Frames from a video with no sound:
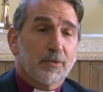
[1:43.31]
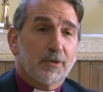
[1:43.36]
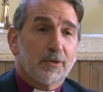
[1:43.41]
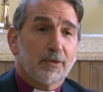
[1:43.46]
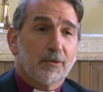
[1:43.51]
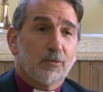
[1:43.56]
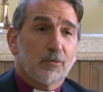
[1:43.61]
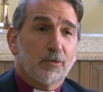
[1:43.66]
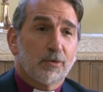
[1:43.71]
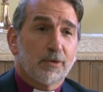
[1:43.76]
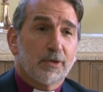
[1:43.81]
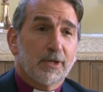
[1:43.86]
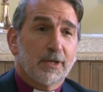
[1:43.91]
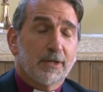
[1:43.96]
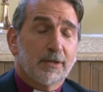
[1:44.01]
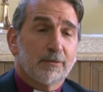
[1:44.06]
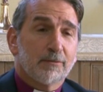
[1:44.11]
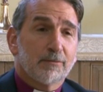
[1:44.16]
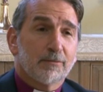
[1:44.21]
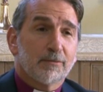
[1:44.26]
We're
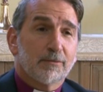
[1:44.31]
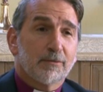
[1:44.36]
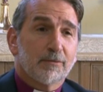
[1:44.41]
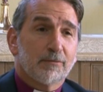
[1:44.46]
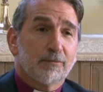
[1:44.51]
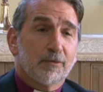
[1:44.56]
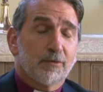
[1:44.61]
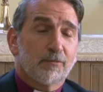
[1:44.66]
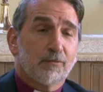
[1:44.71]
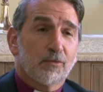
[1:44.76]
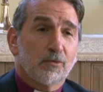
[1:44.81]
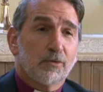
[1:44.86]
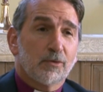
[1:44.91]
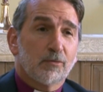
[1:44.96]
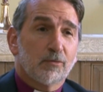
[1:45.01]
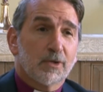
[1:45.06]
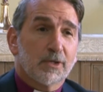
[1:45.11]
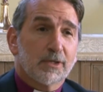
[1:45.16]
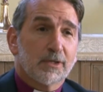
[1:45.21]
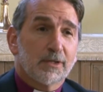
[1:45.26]
now a
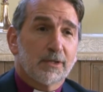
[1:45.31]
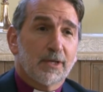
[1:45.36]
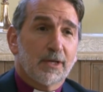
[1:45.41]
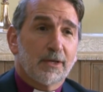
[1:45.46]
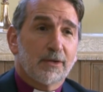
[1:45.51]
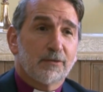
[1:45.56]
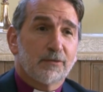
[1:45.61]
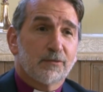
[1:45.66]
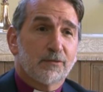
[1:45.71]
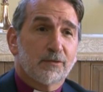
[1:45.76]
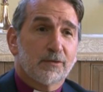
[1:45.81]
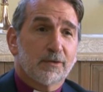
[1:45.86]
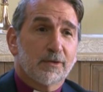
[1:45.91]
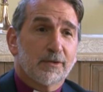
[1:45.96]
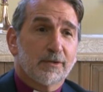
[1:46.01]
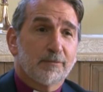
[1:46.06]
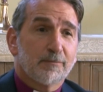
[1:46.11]
fully recognized